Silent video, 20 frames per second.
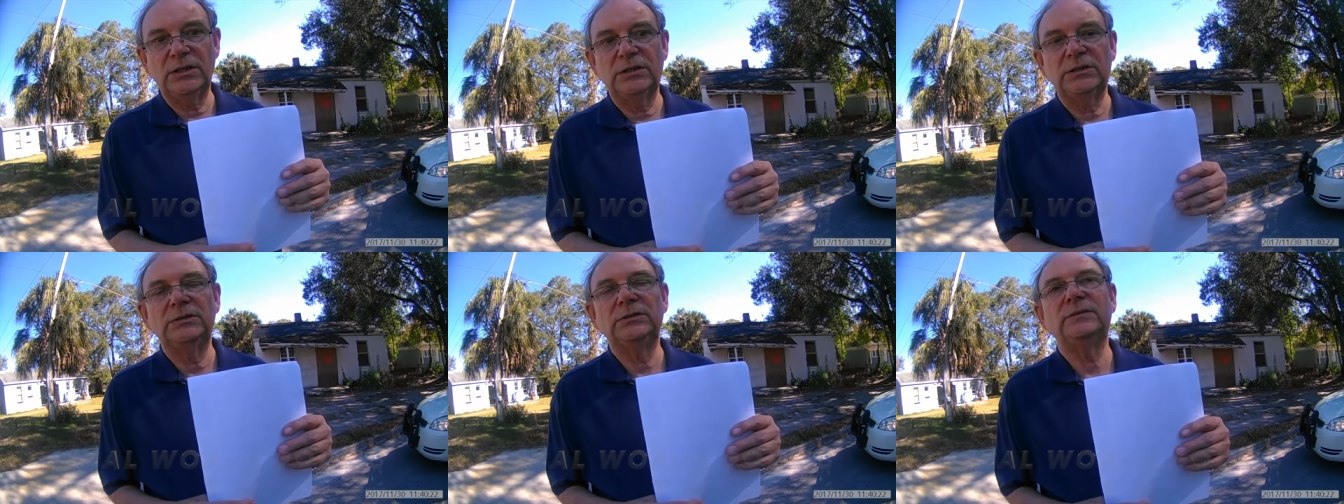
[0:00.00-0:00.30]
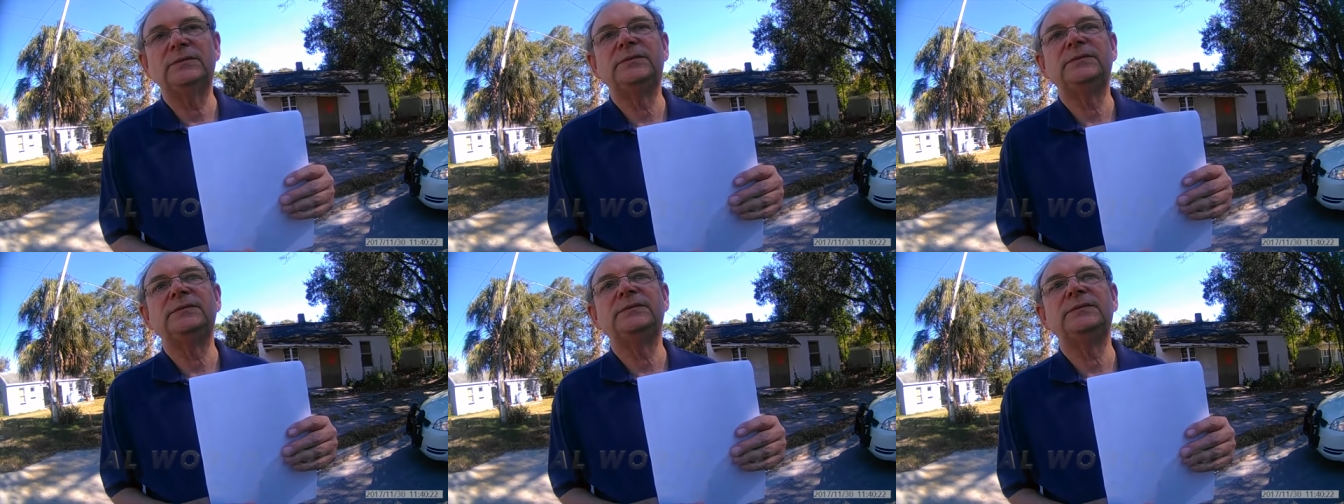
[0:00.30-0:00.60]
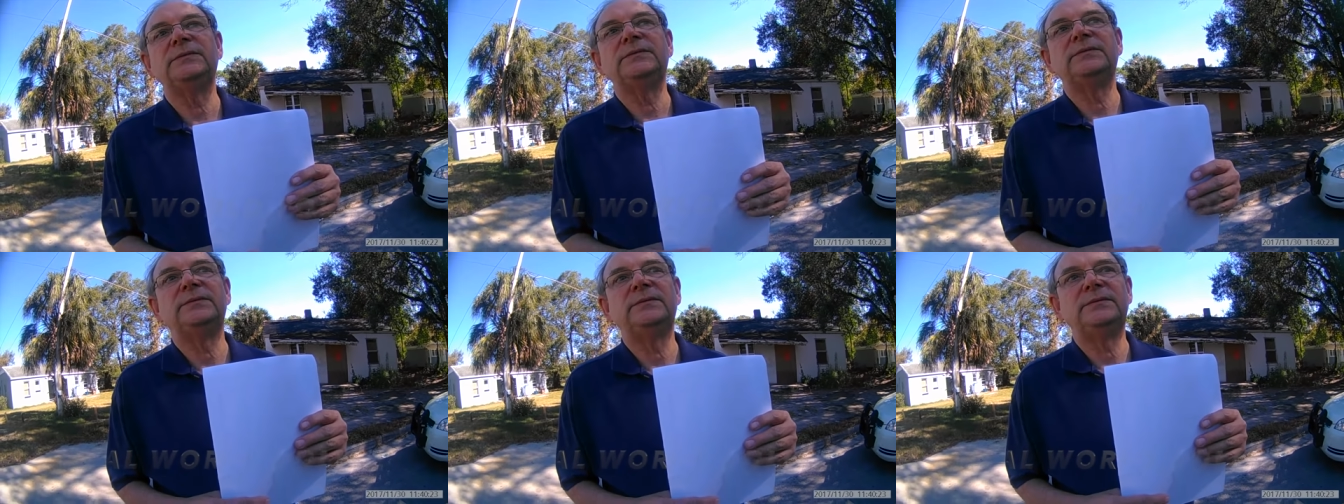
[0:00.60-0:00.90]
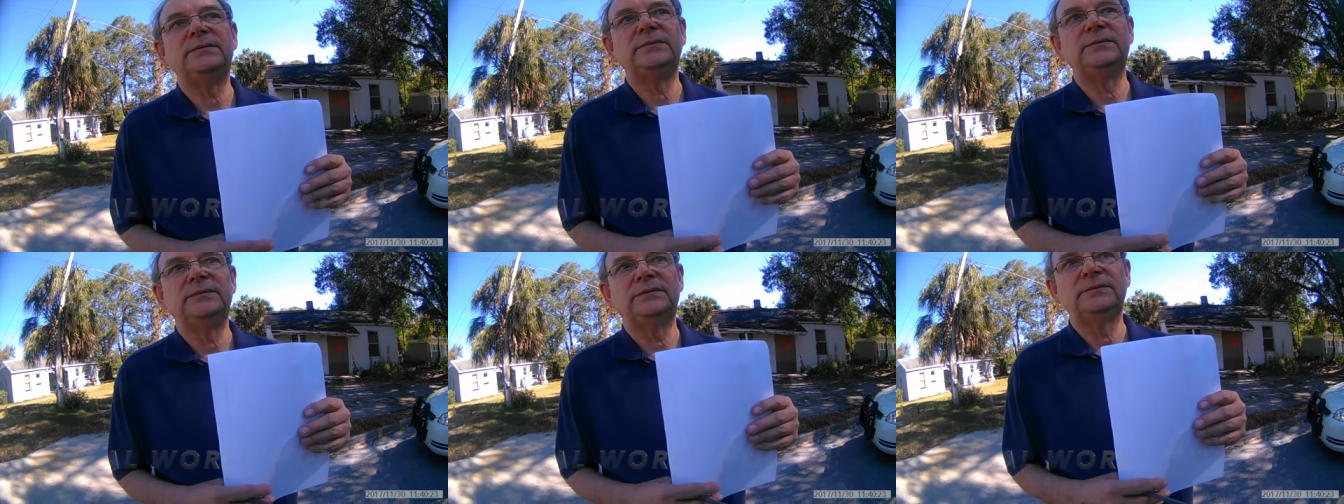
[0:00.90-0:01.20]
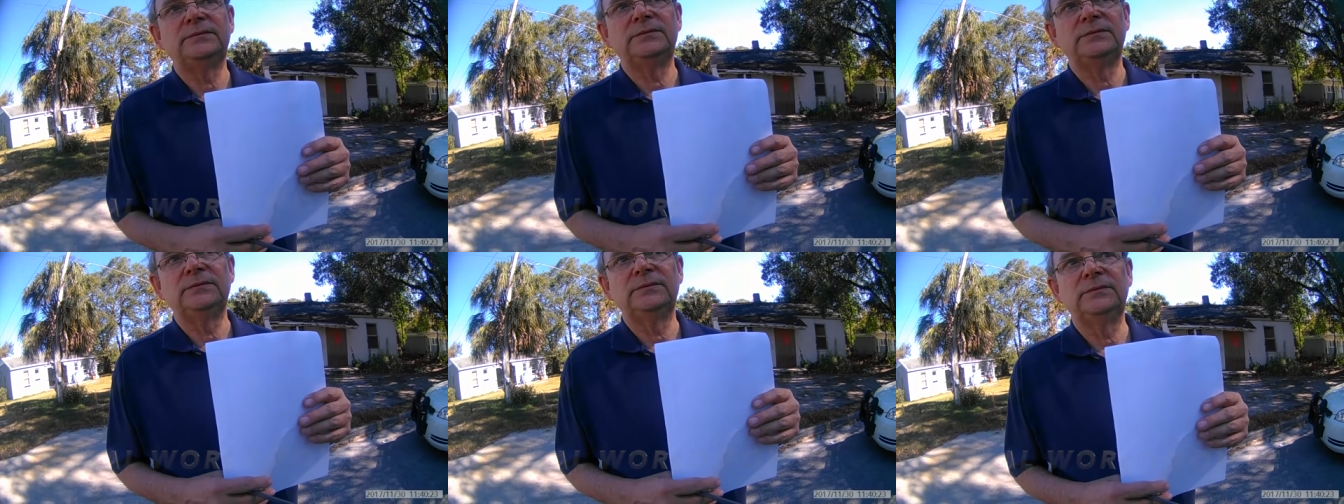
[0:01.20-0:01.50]
Okay, incorrect. You're
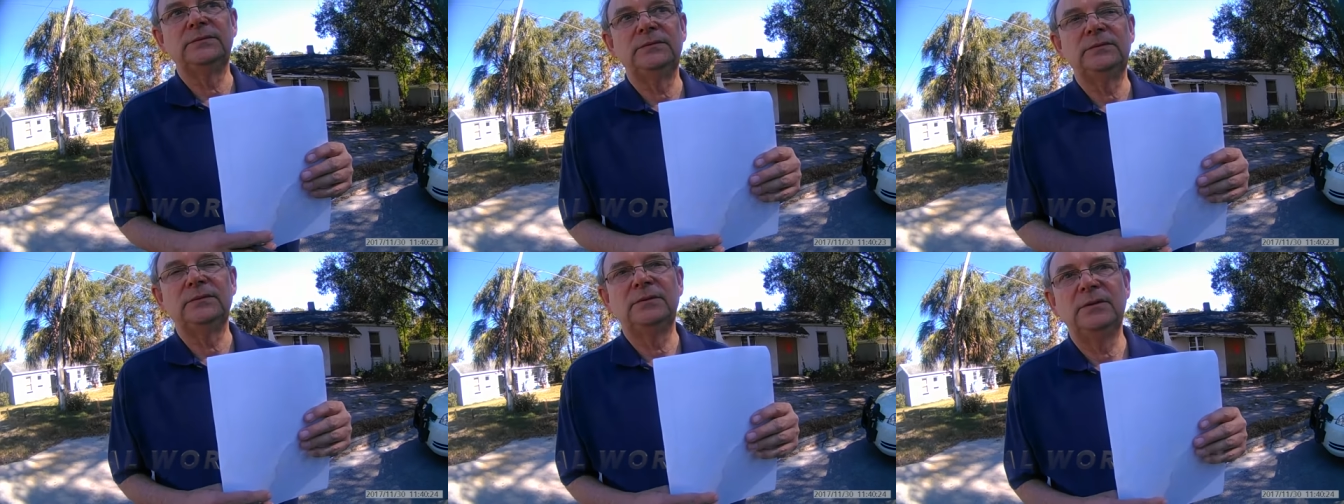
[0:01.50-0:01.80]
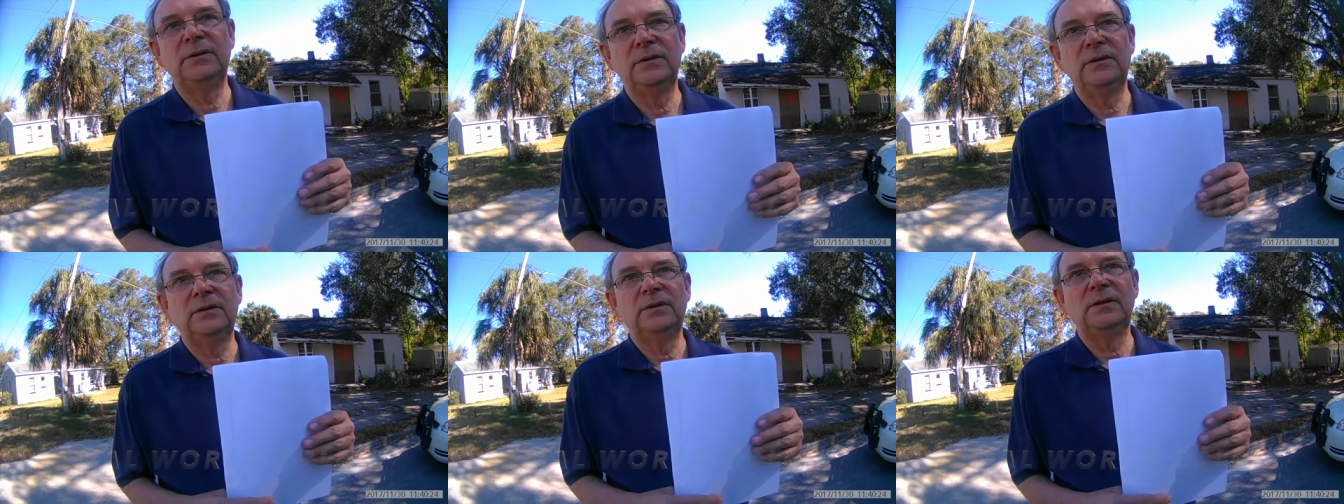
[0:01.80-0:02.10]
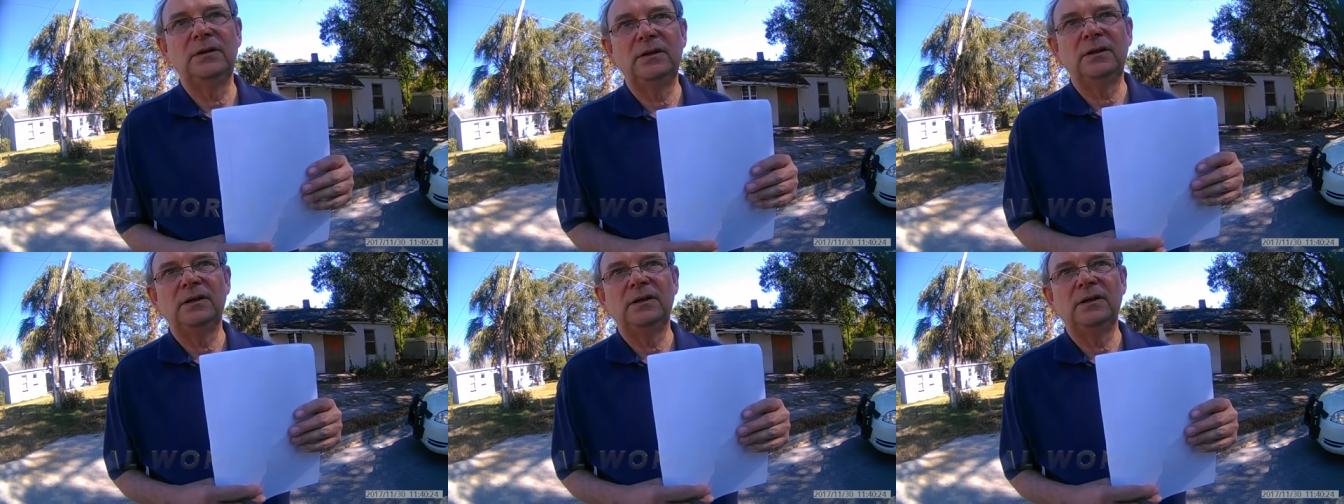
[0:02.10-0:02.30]
not listening.